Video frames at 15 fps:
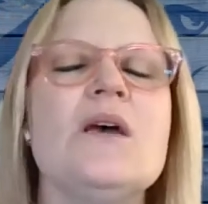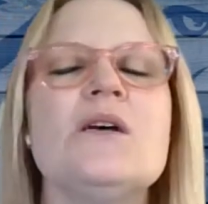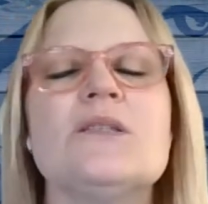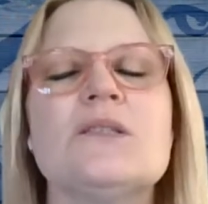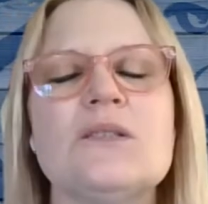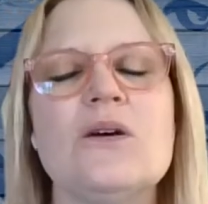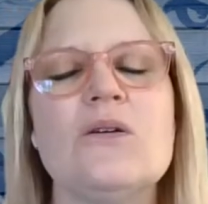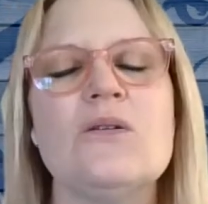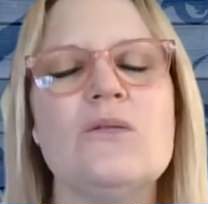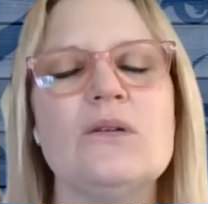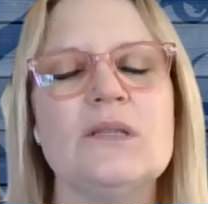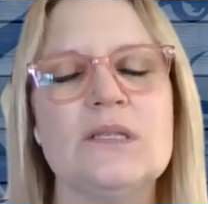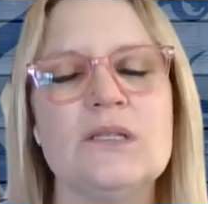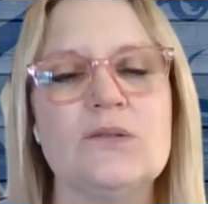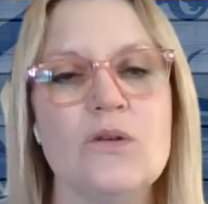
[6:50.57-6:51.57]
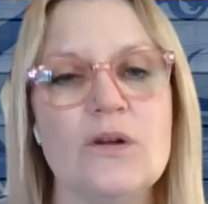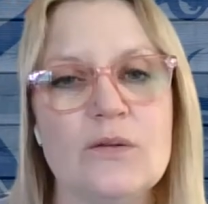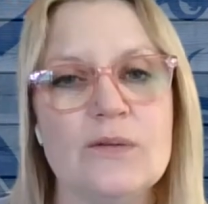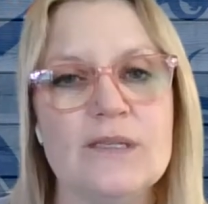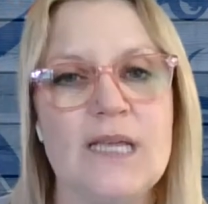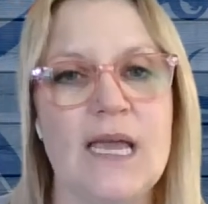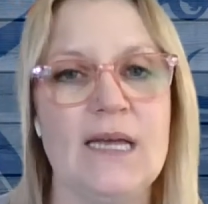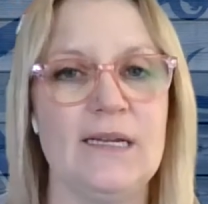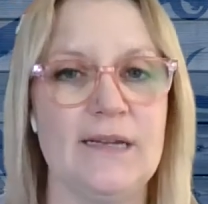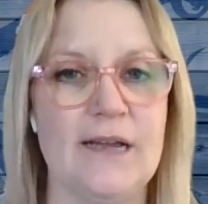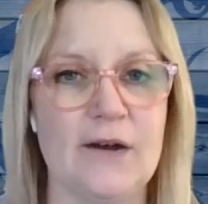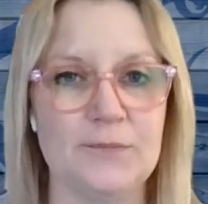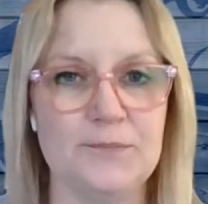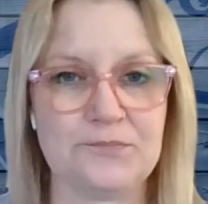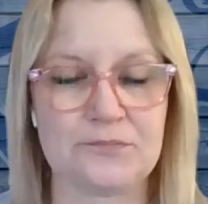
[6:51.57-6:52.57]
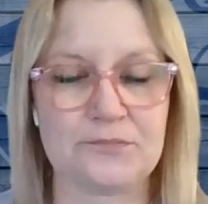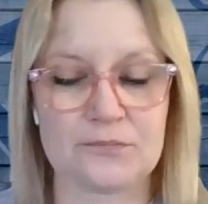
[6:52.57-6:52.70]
So this order was handed down.